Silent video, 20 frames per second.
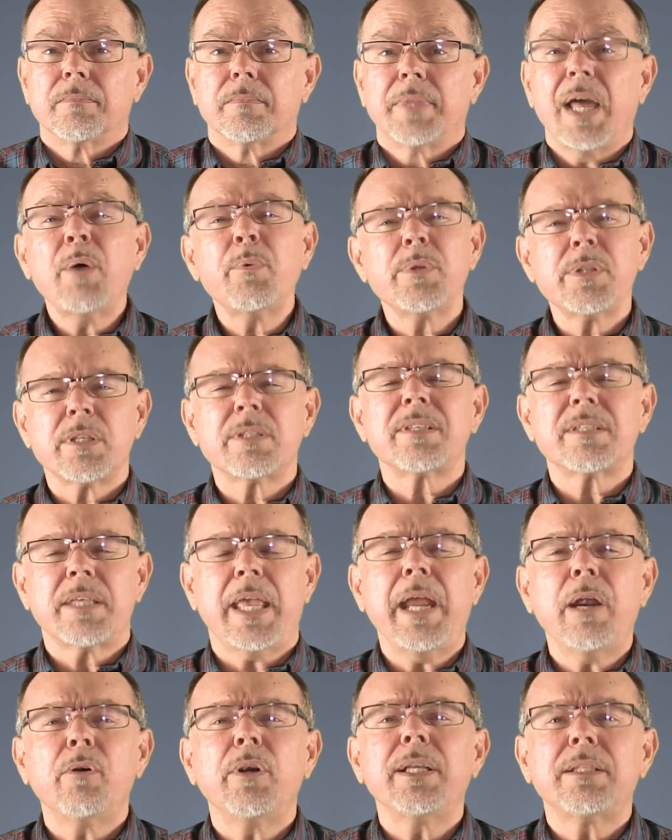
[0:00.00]
That was a
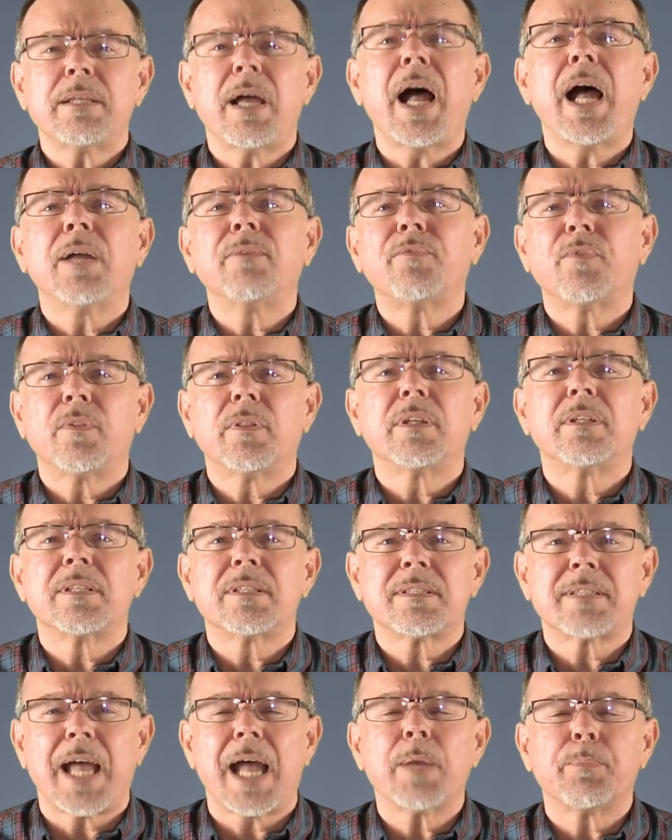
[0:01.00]
scary time for the
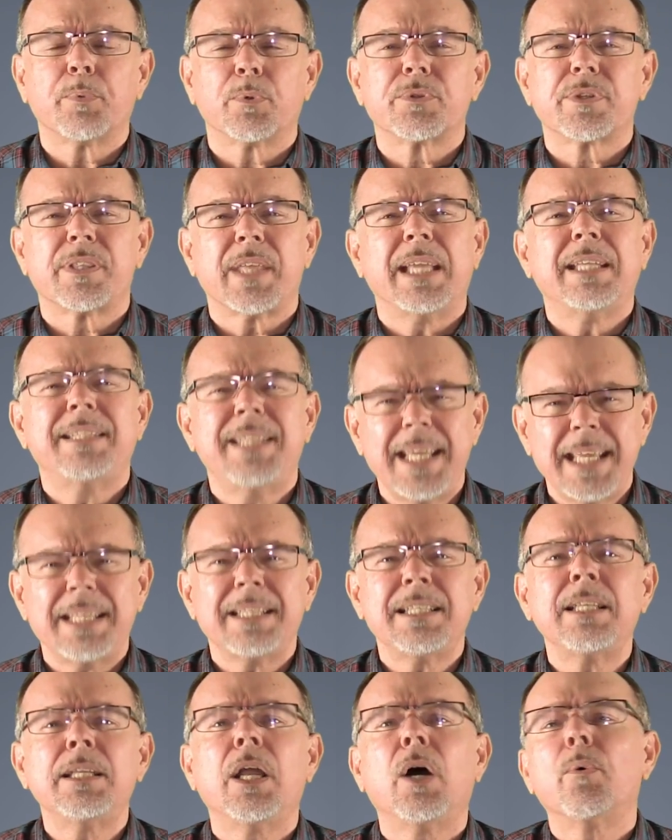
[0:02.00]
disciples. They
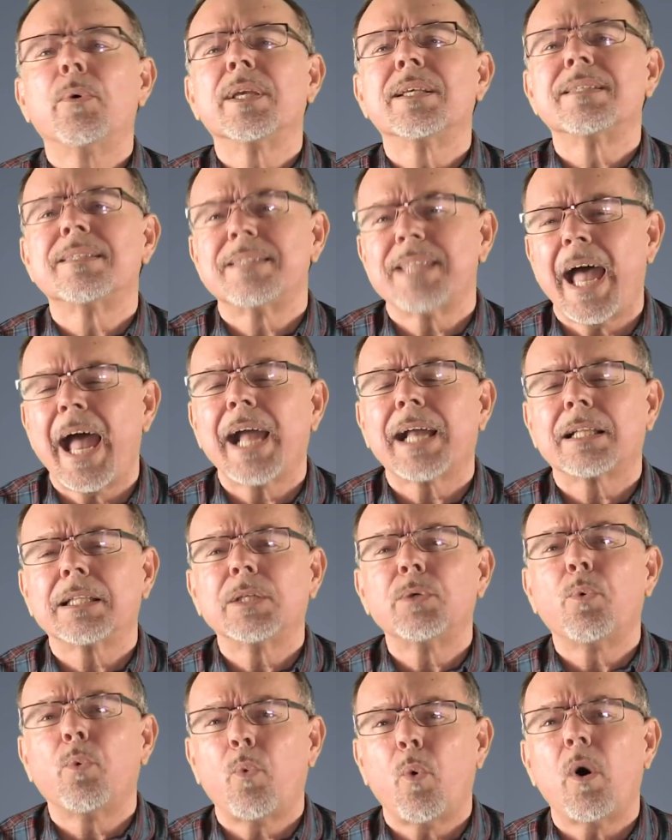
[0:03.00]
didn't know
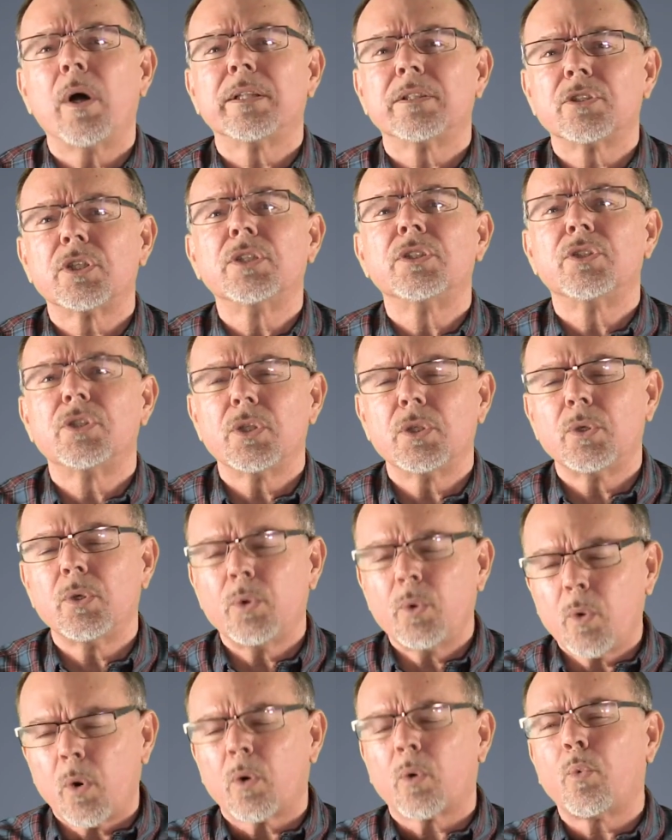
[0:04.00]
exactly what to
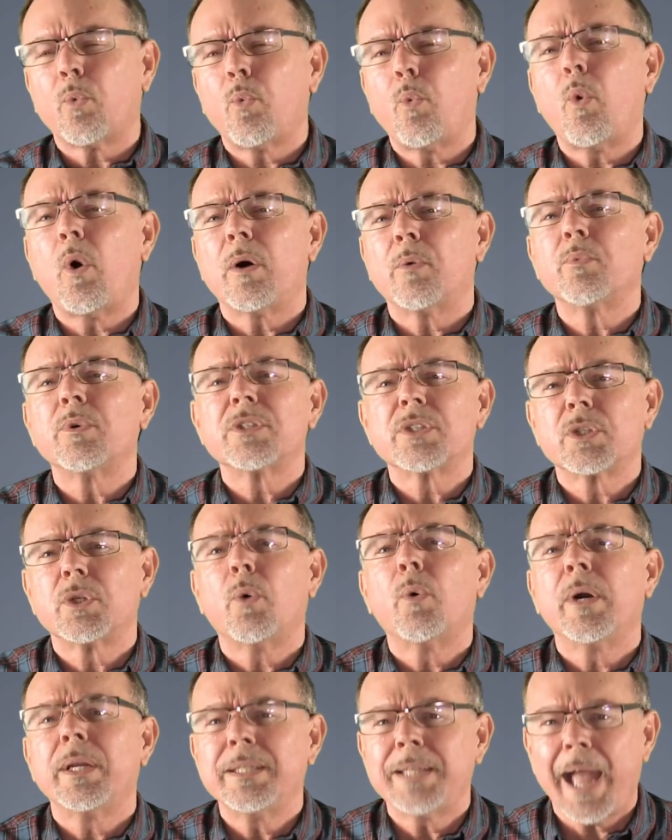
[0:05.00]
do or what was
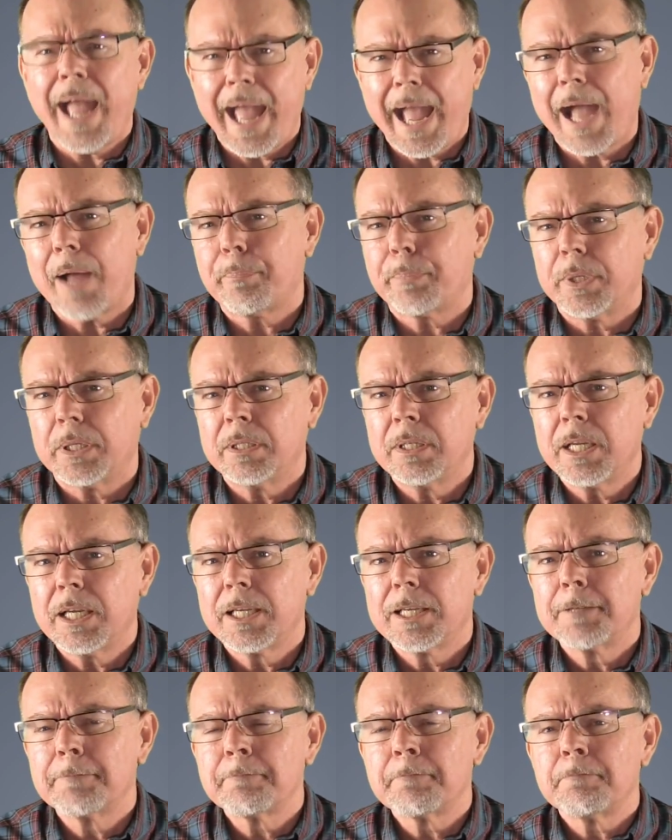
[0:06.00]
going to happen,
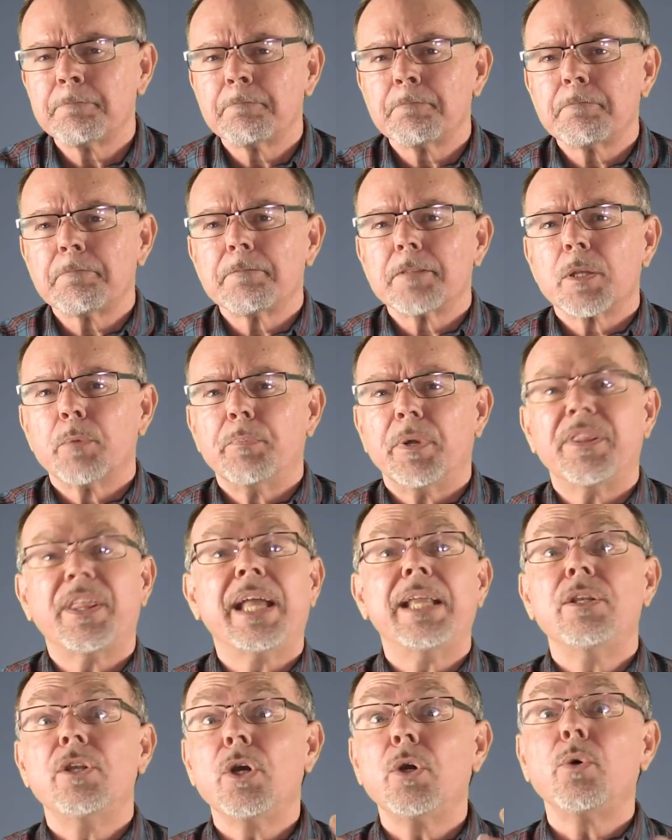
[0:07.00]
but
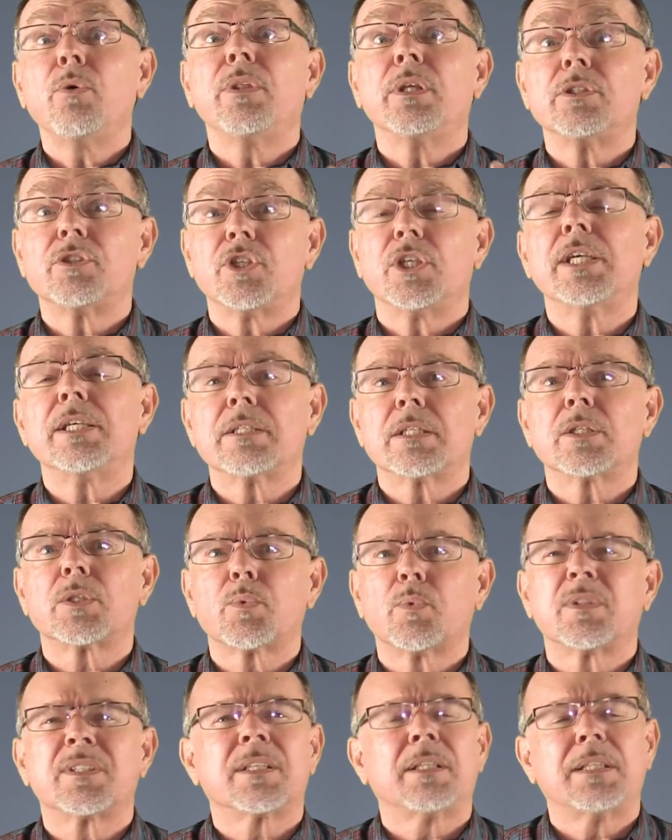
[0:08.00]
they knew that Jesus
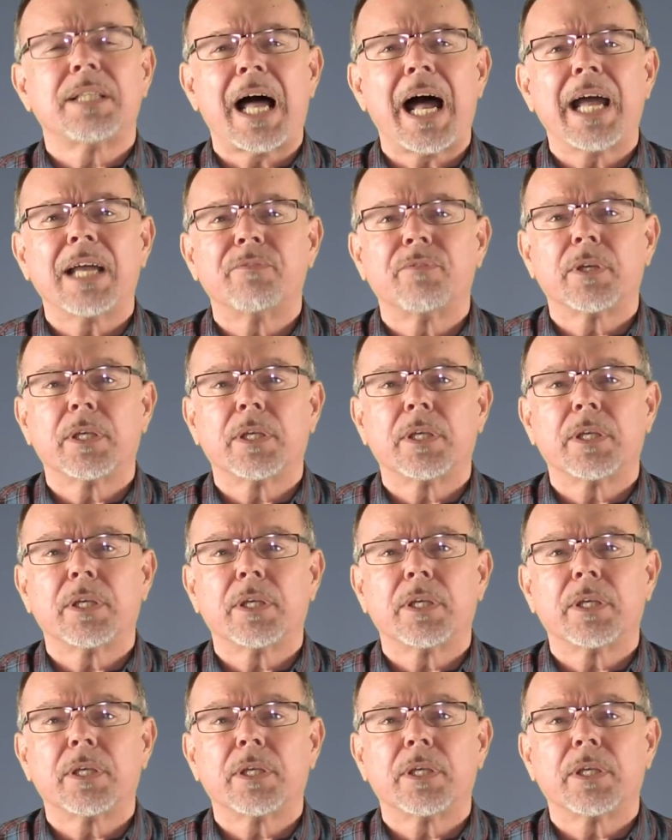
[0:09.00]
was alive